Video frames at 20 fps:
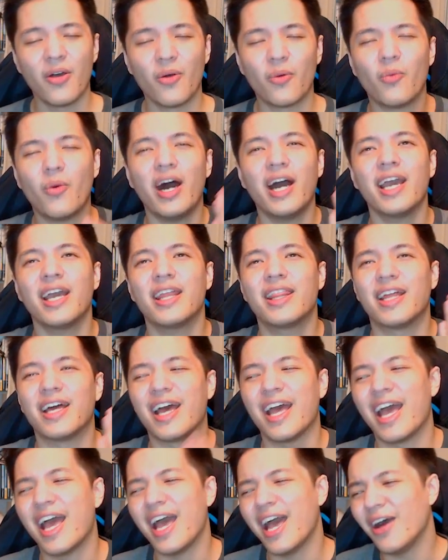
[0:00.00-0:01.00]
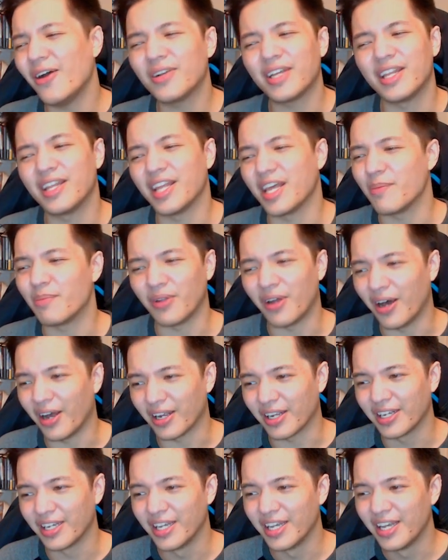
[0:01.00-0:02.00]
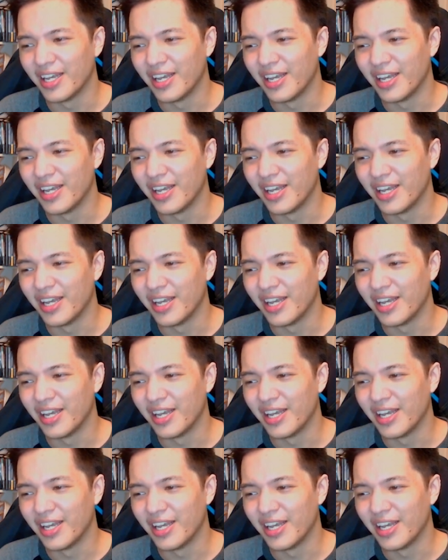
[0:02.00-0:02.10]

why the hell can they block?